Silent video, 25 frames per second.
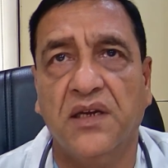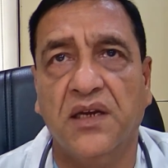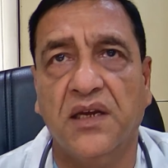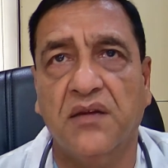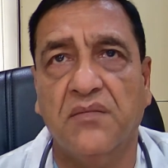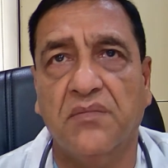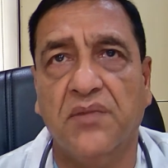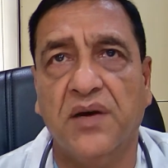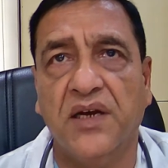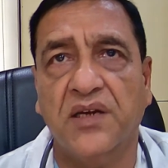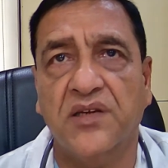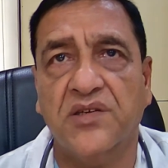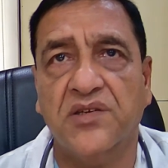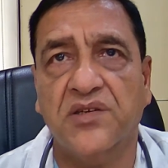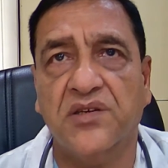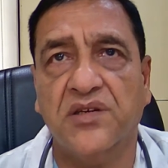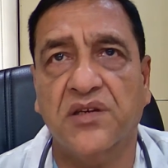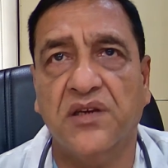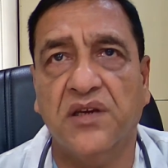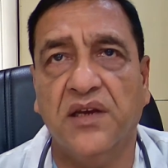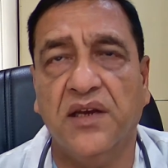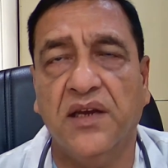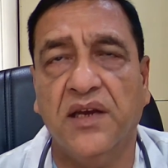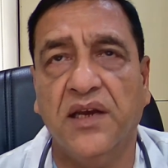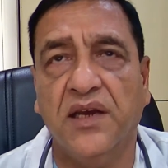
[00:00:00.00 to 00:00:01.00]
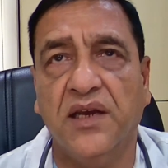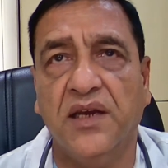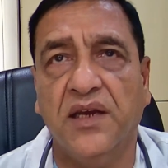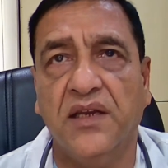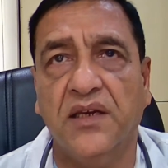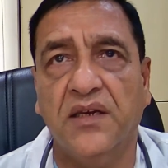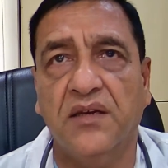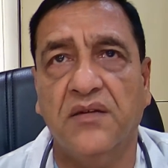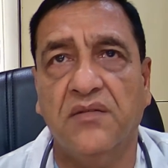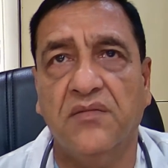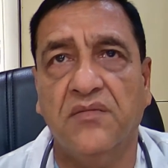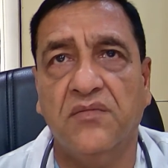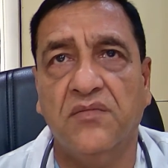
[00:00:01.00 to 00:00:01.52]
can burst,
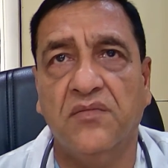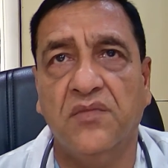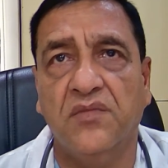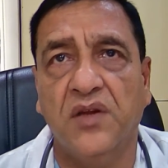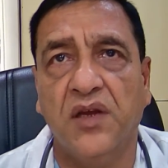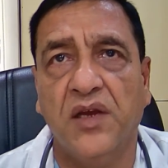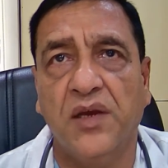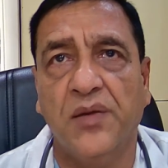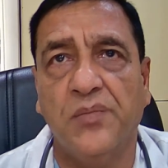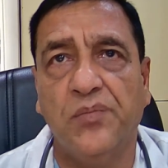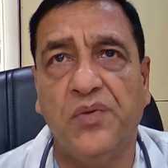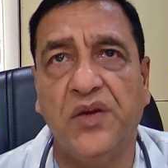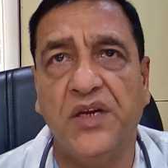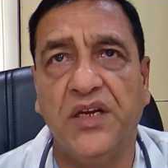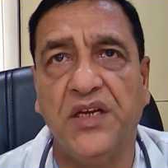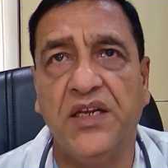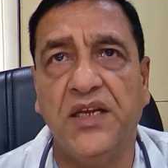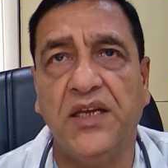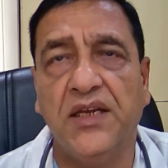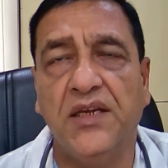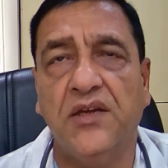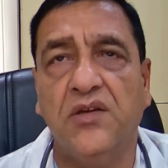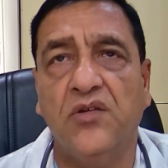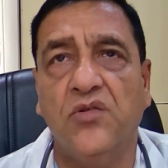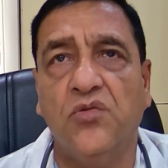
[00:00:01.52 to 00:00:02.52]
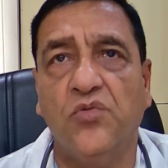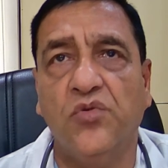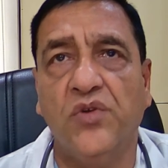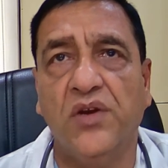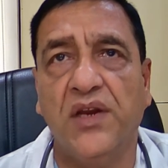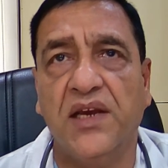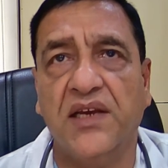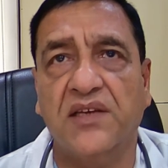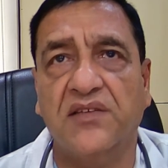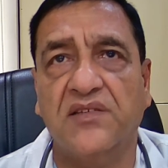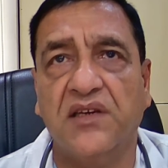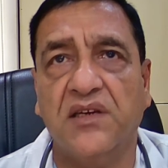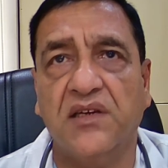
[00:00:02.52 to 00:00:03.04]
and bleeding
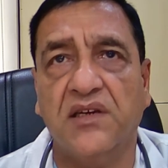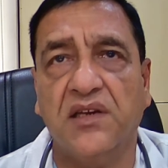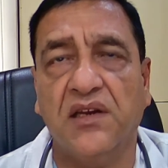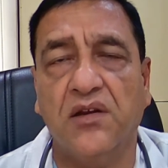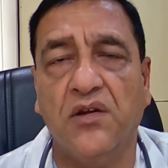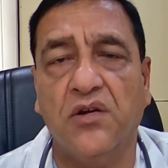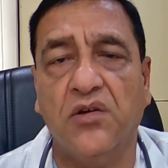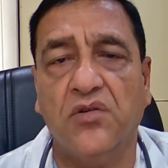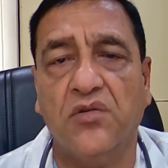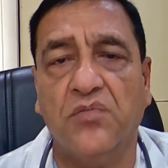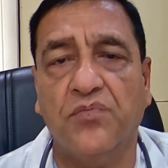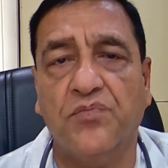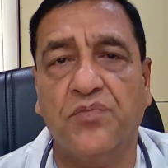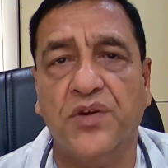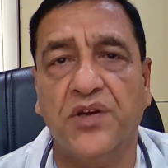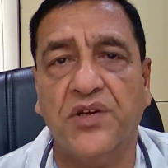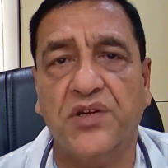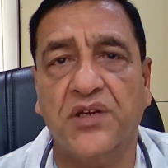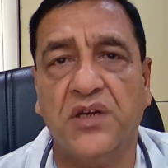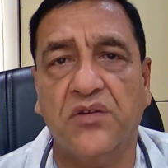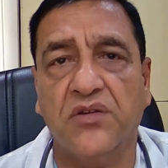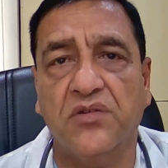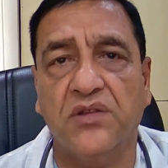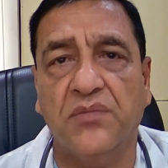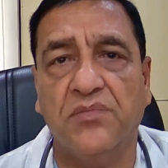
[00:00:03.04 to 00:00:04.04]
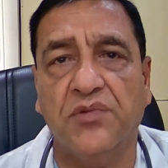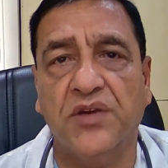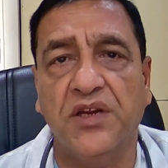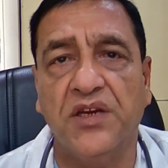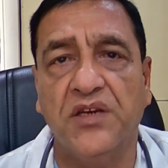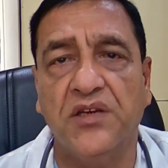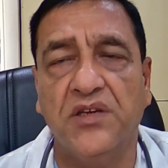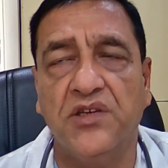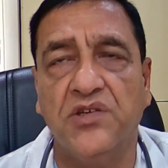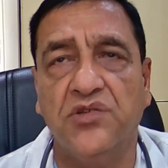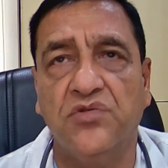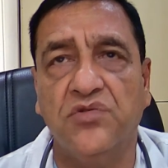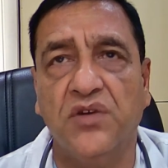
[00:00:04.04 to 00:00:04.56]
will exert a lot of pressure on the
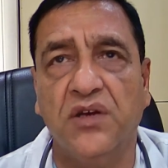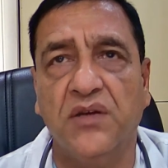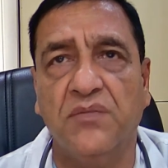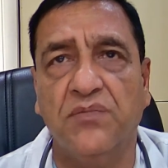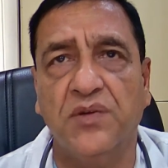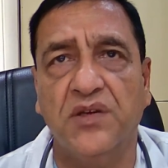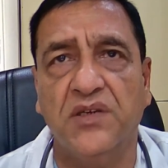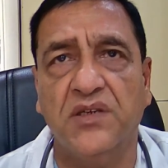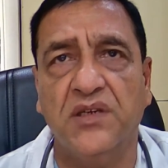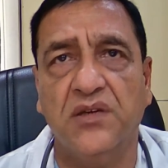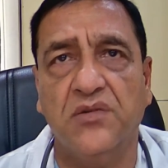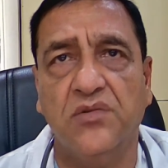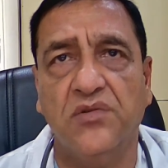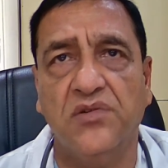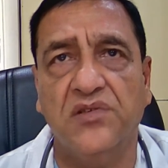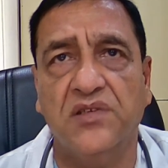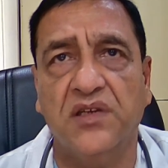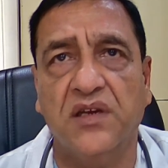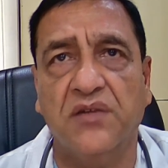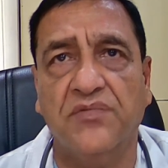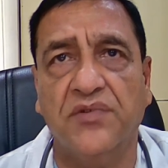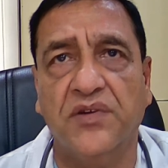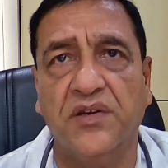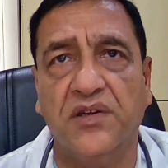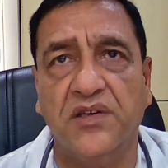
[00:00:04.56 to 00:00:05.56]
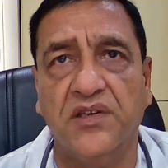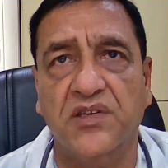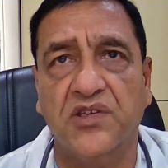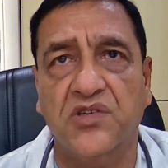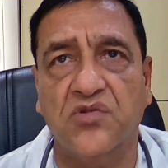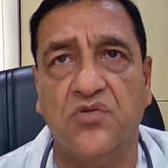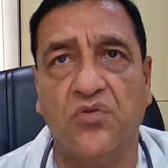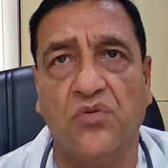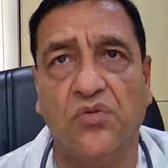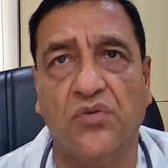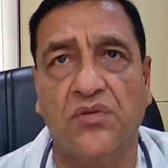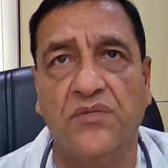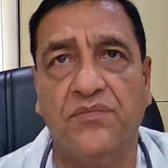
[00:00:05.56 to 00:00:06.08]
brain tissue, and patient will suffer a
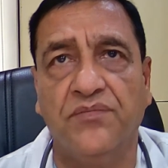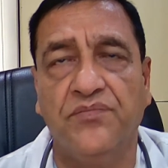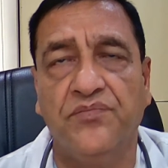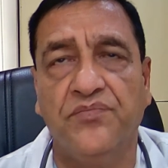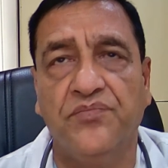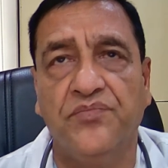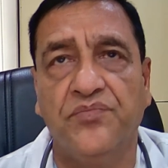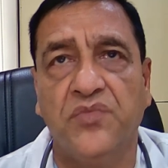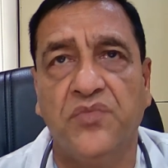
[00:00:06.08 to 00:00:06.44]
stroke.